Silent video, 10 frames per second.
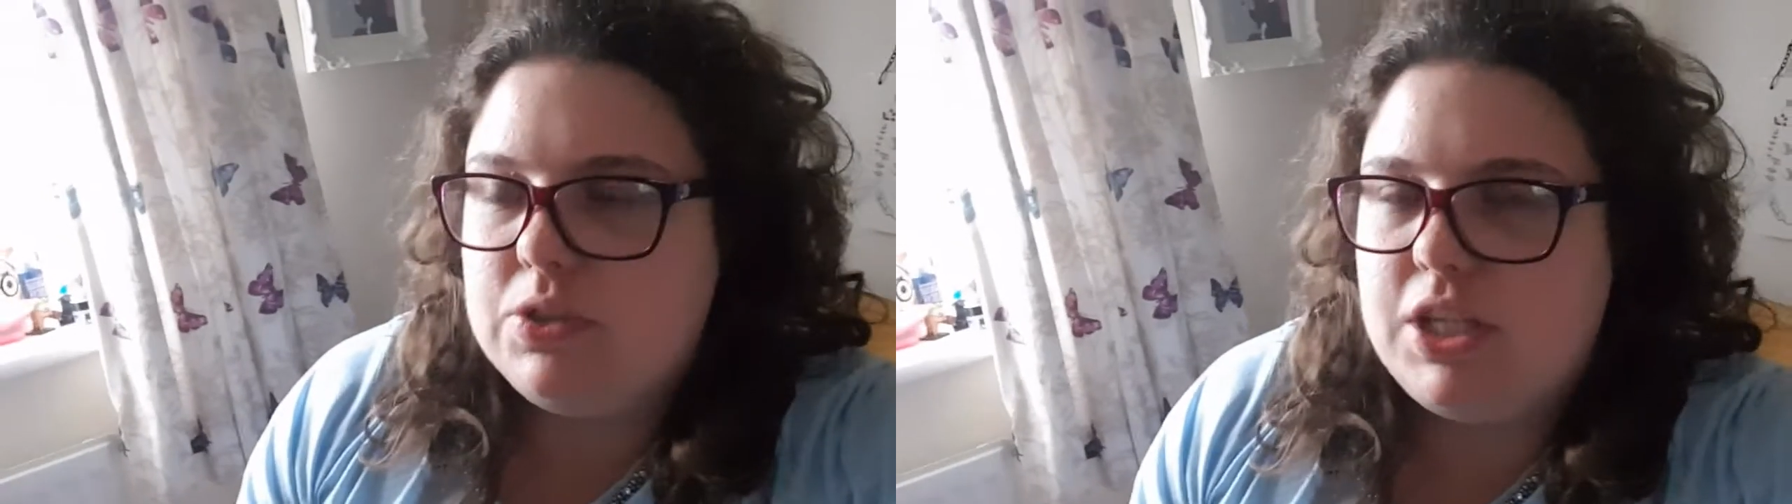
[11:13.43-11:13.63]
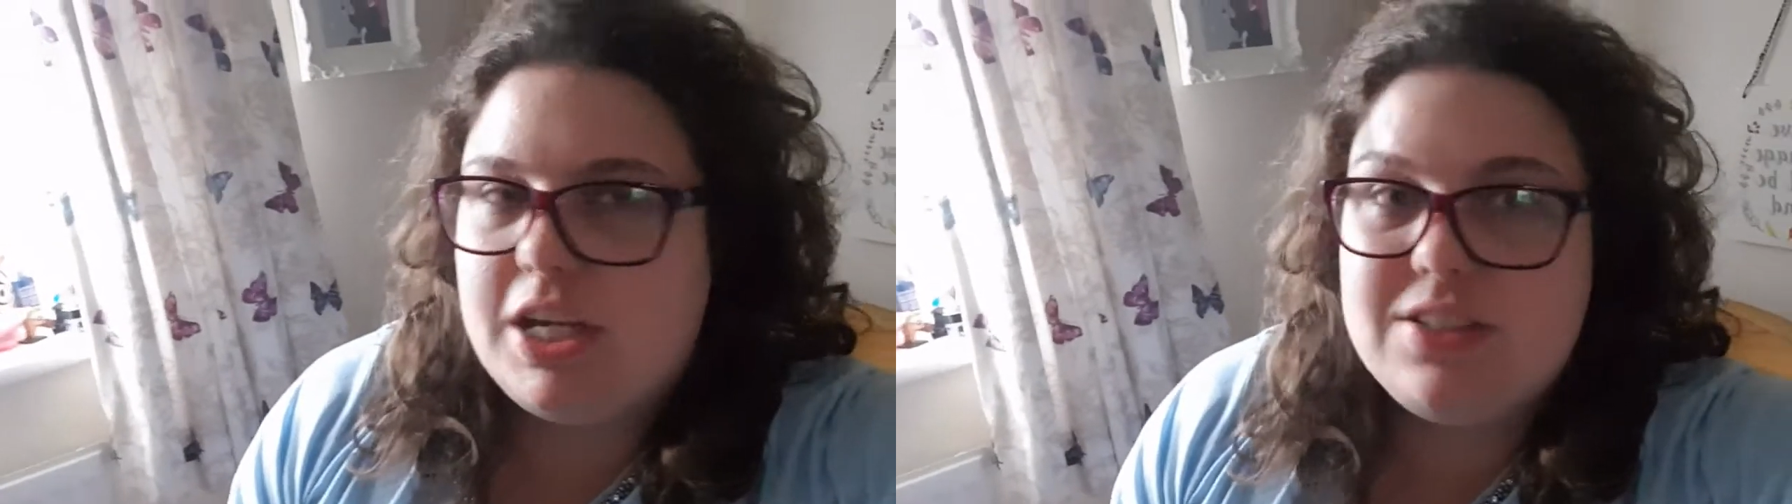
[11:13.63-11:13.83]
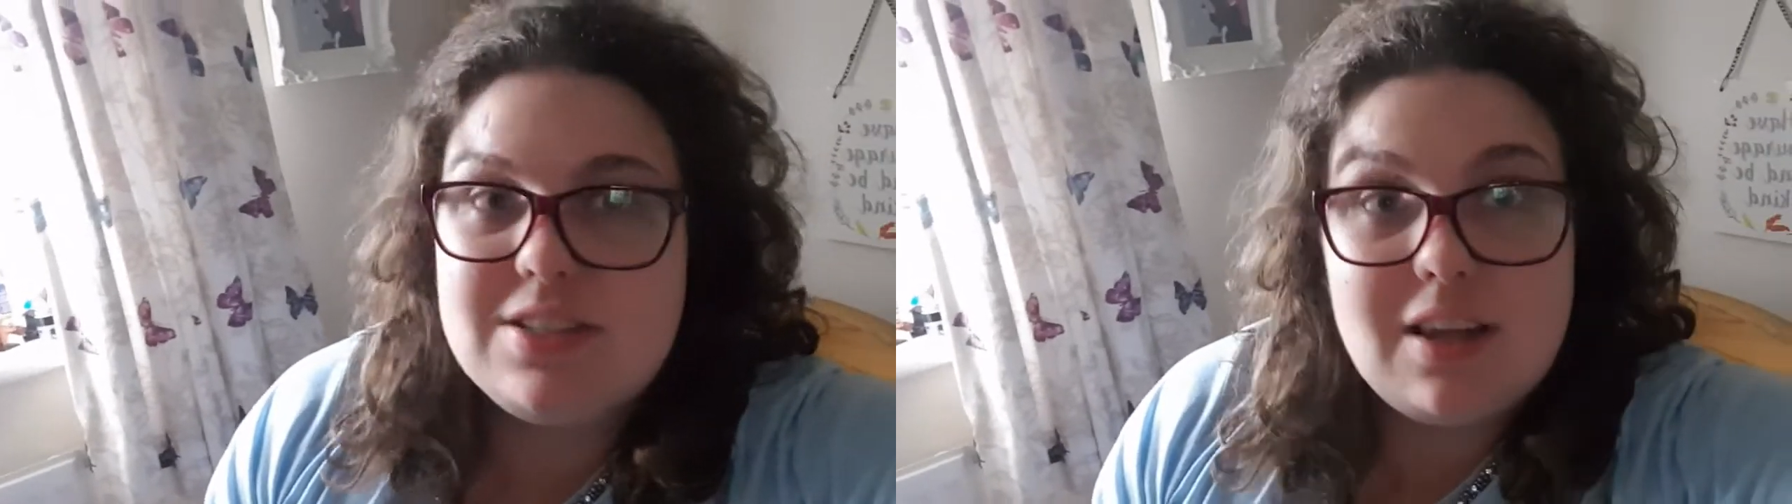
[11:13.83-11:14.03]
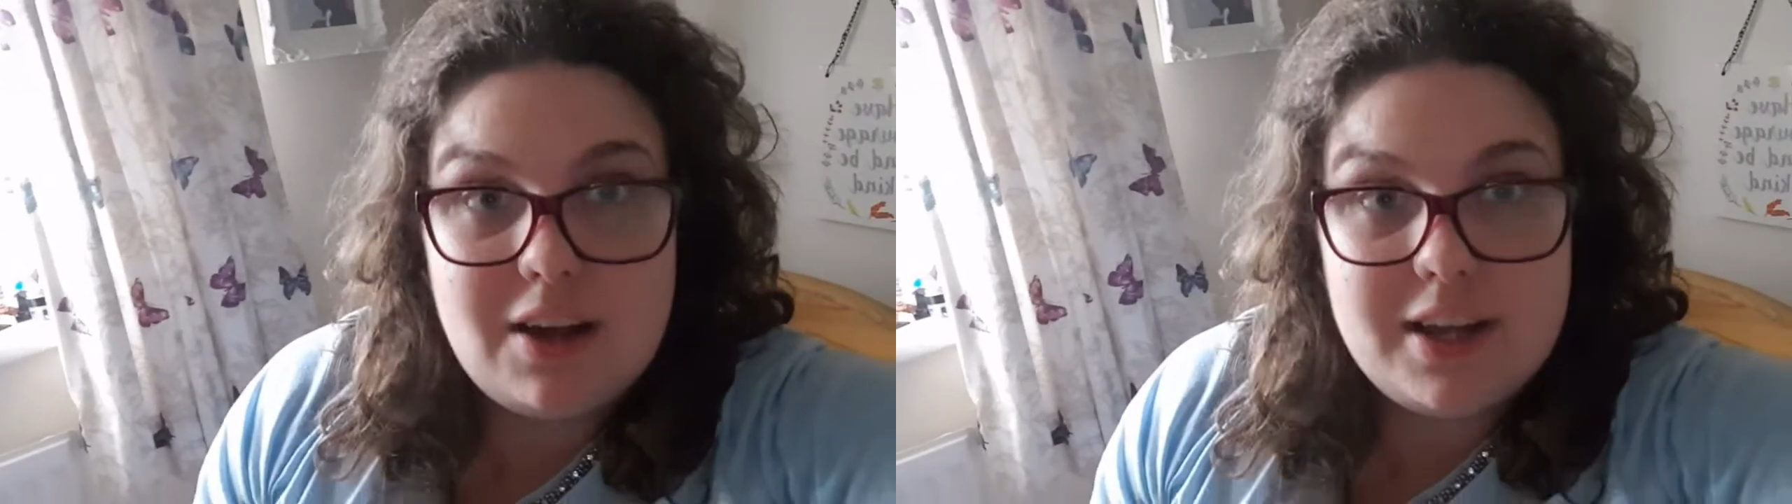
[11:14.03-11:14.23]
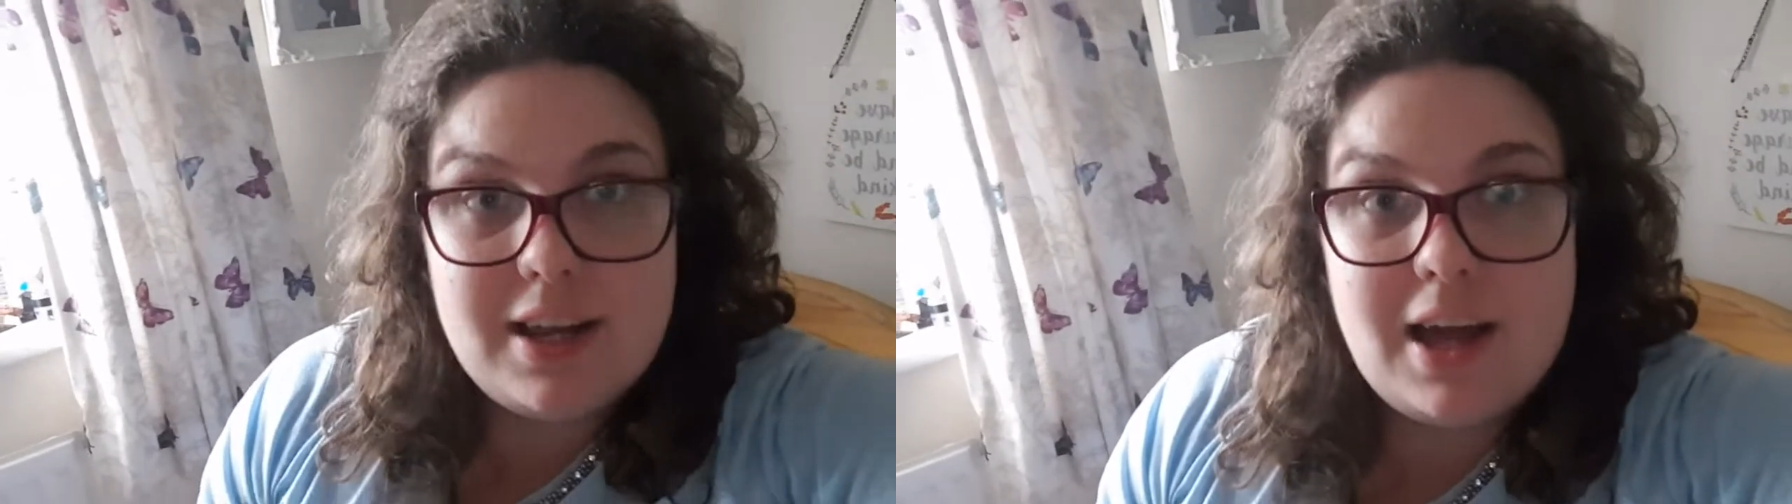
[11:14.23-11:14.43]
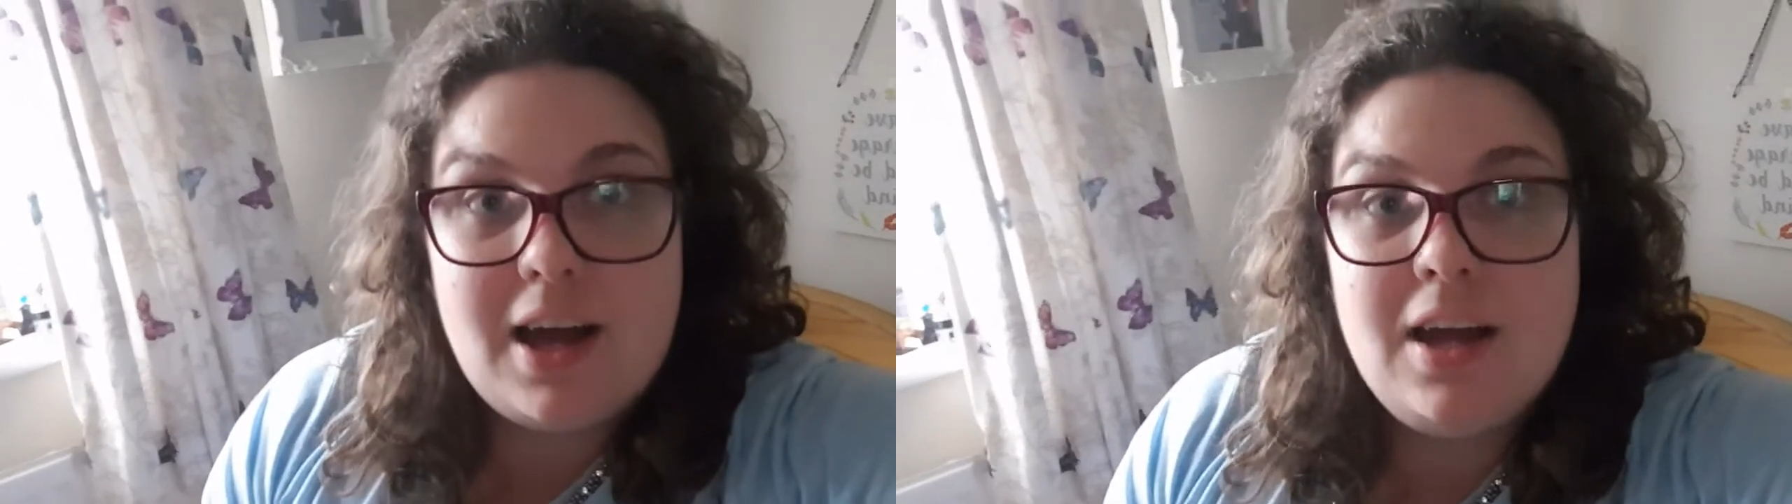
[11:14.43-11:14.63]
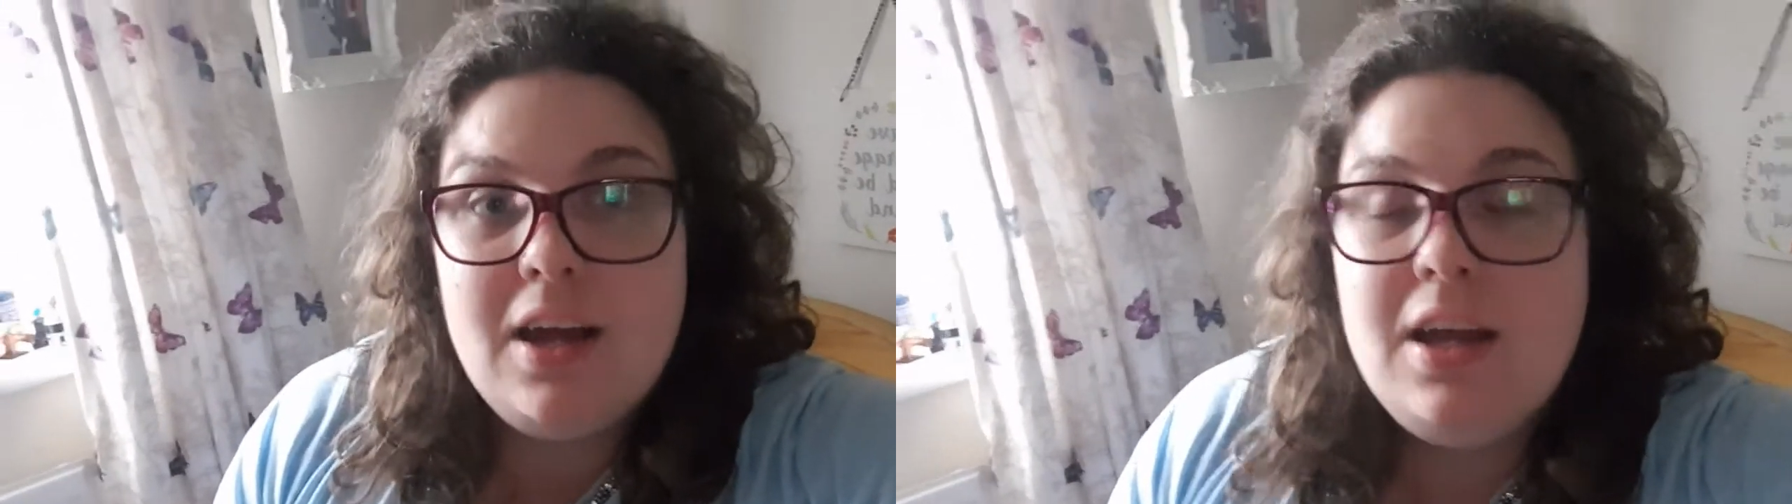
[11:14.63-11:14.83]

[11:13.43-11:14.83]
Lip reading: so like Delilah,